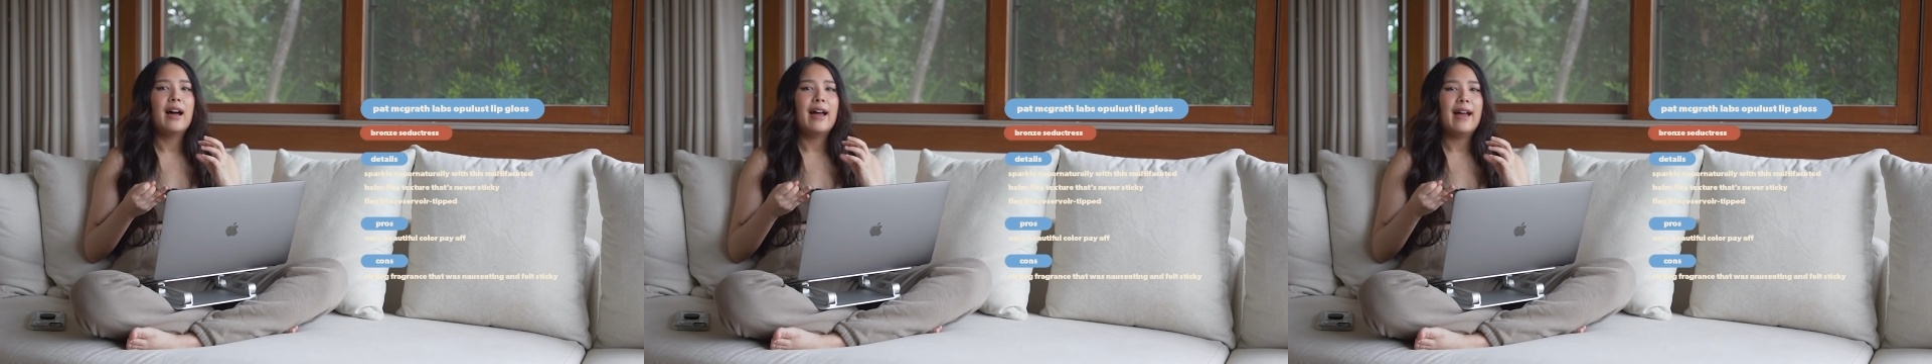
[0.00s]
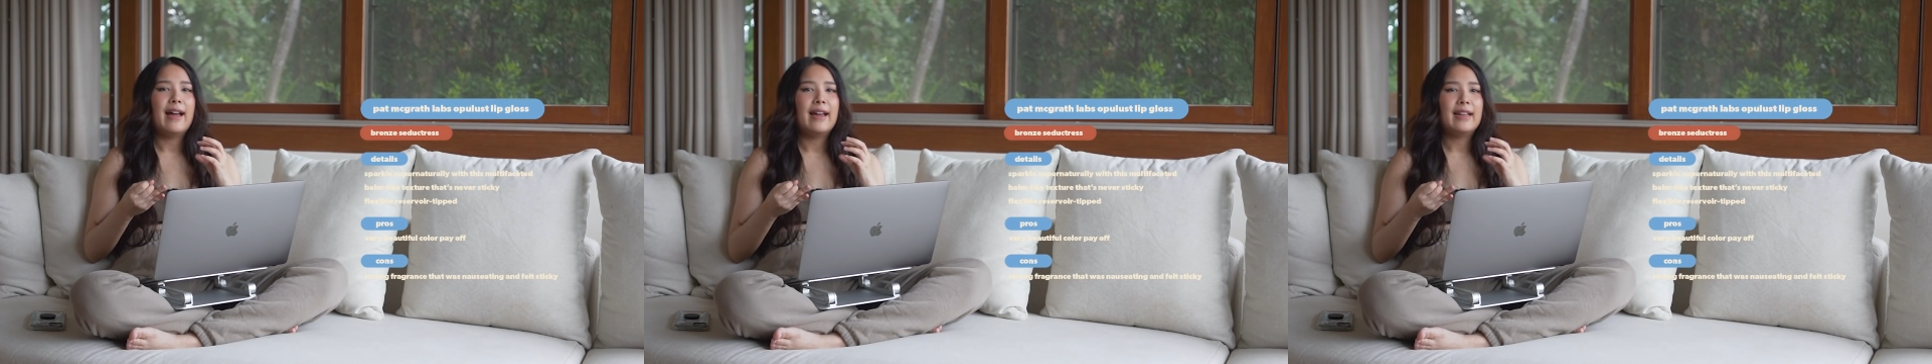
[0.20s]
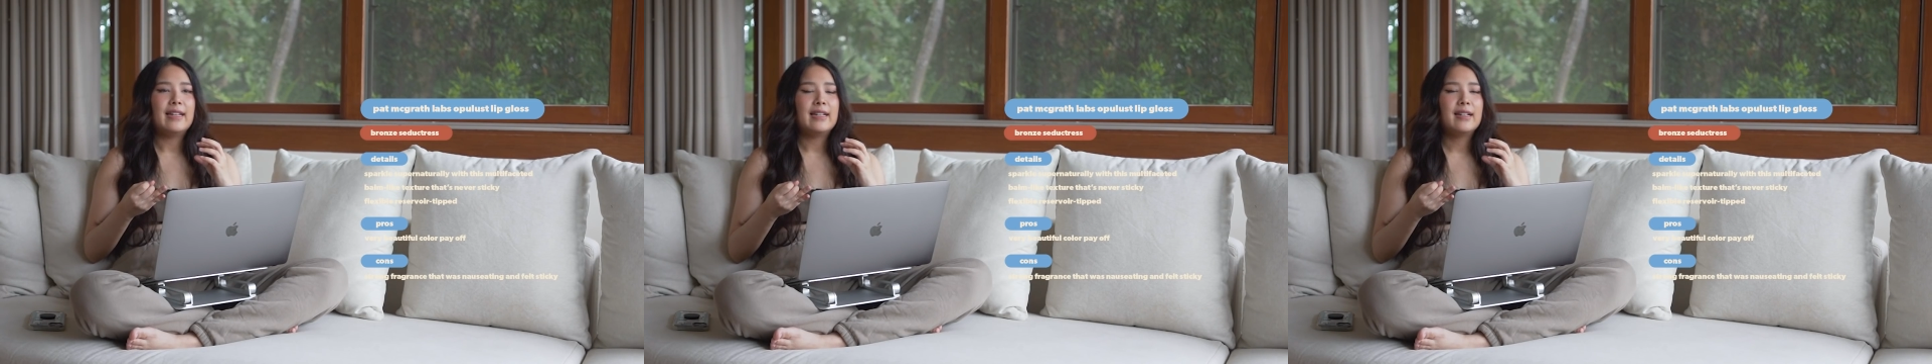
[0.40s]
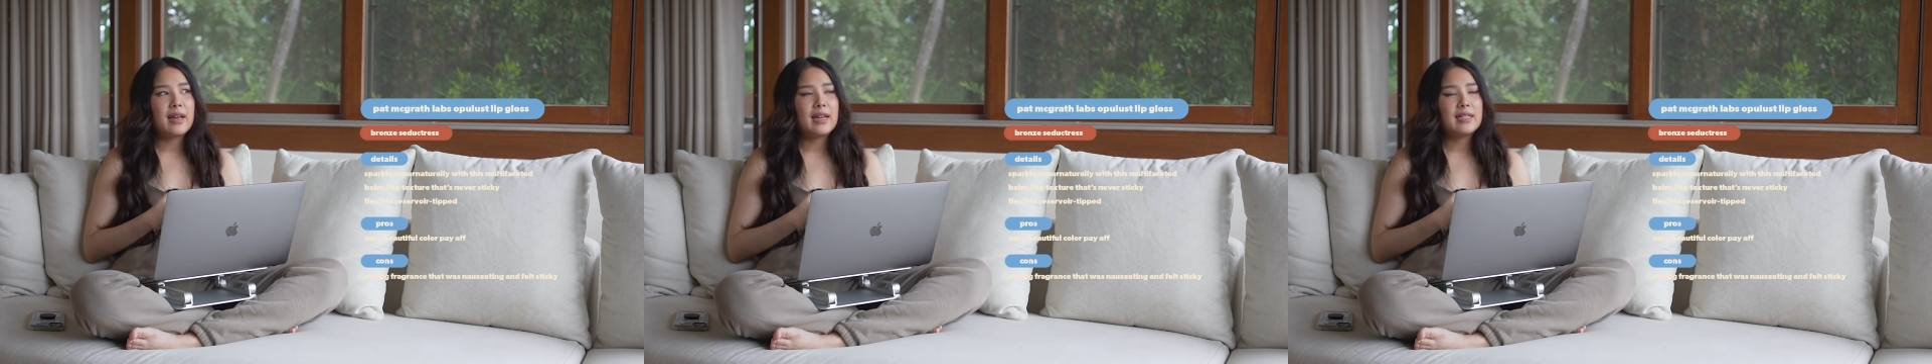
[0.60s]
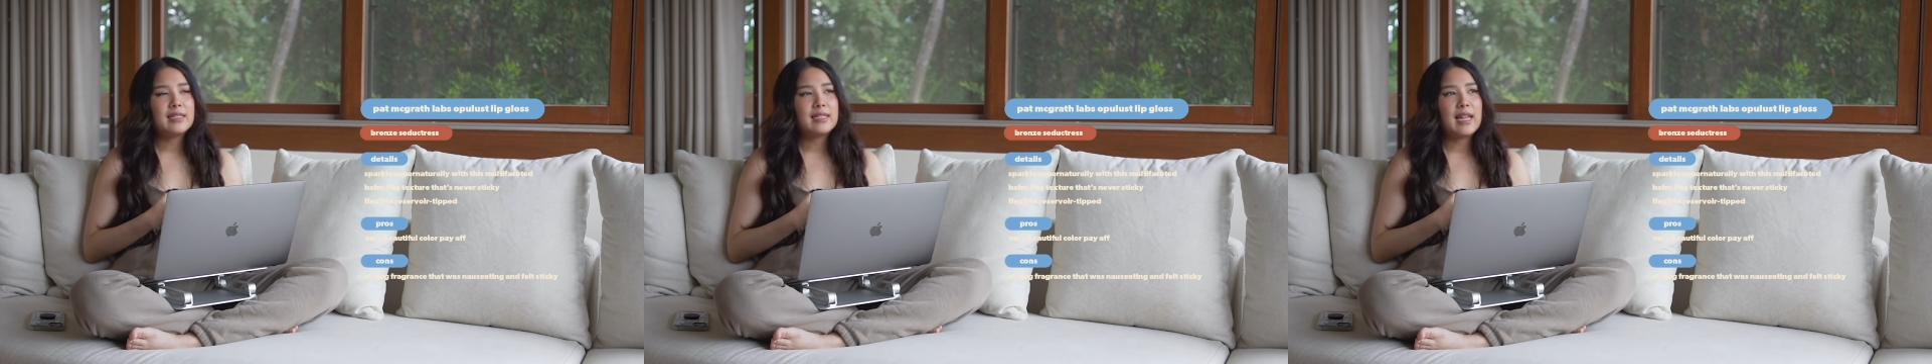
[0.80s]
And
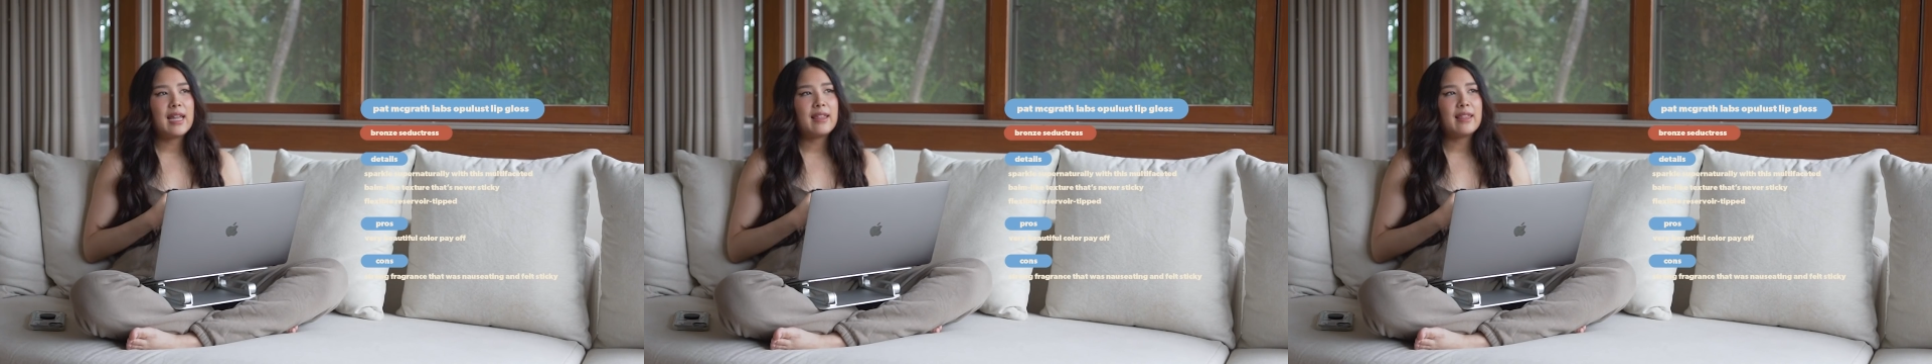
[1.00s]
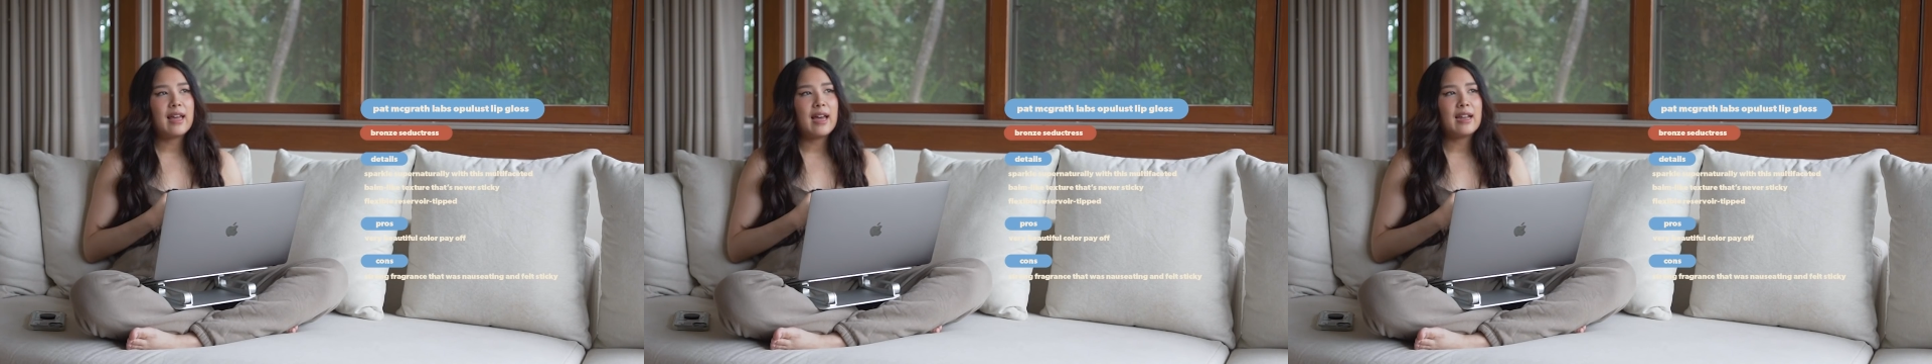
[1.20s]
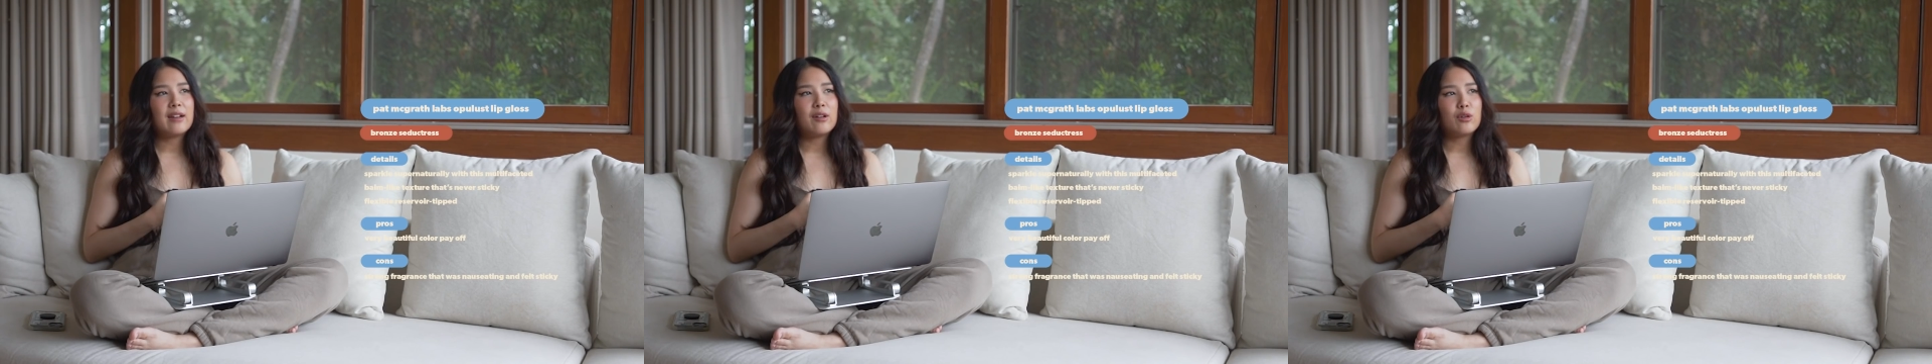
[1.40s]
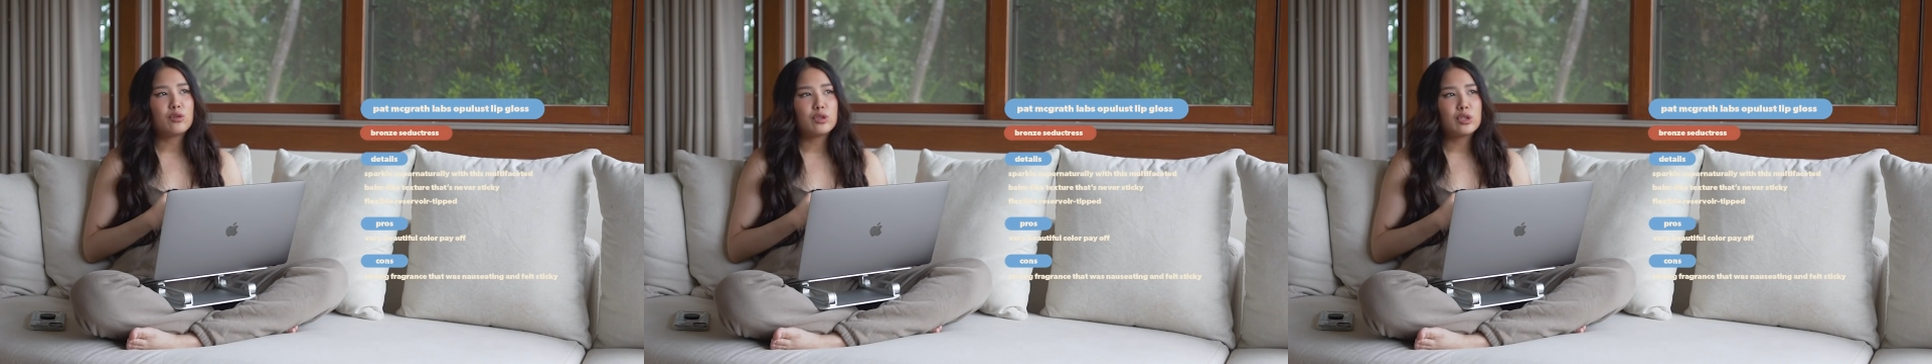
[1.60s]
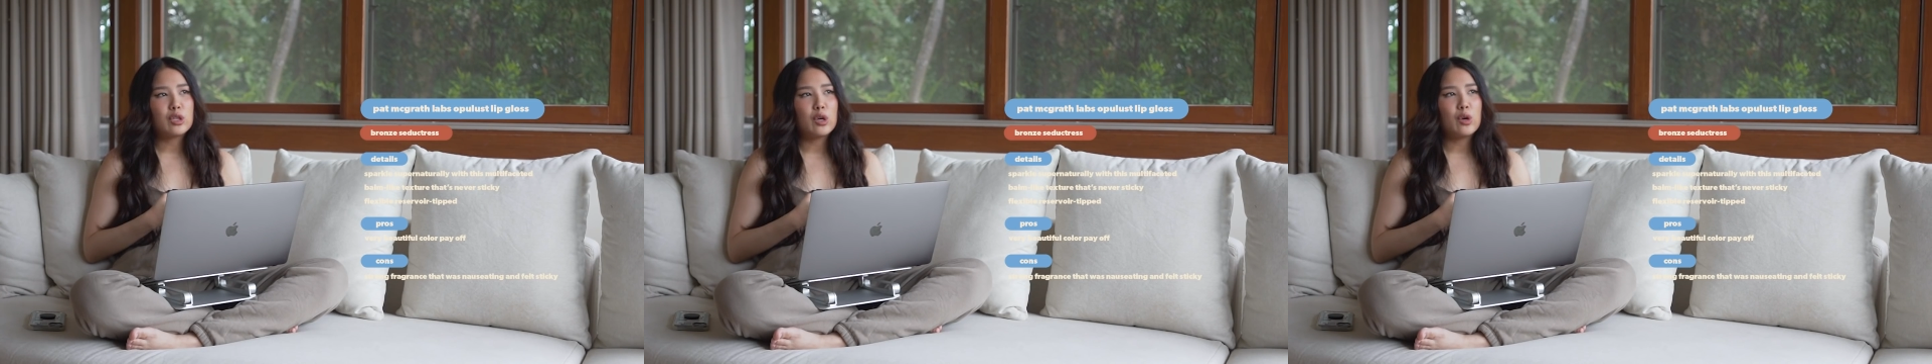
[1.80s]
I say that
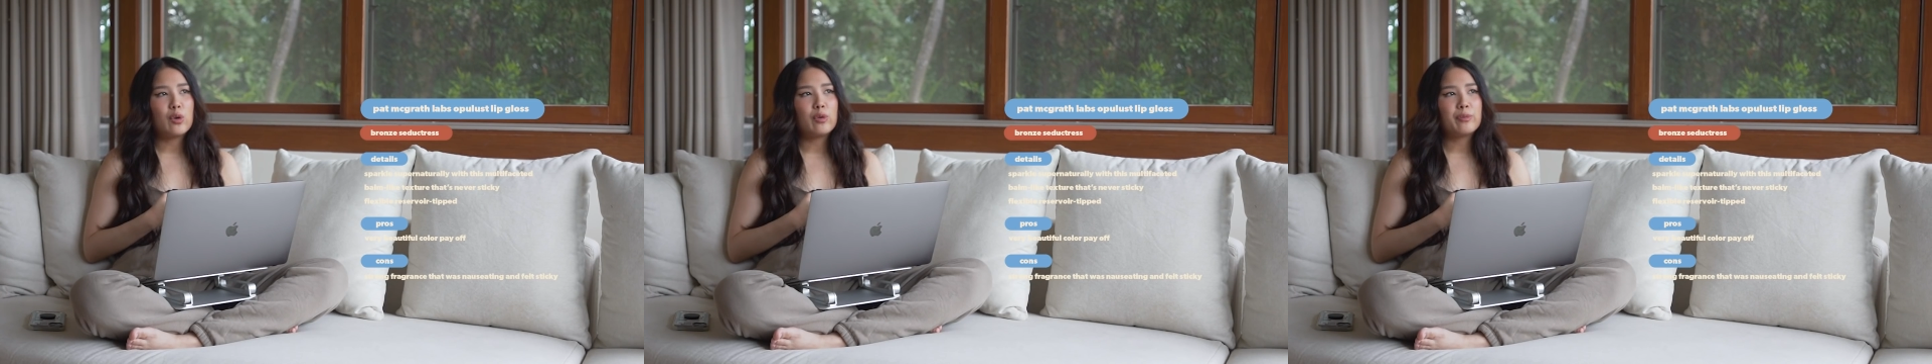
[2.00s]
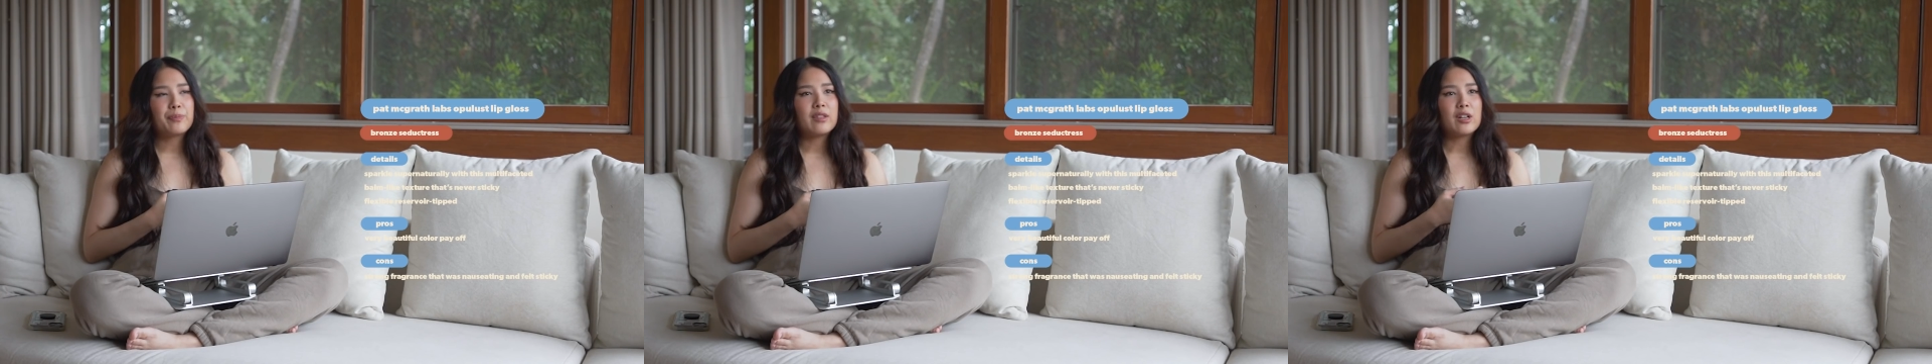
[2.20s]
also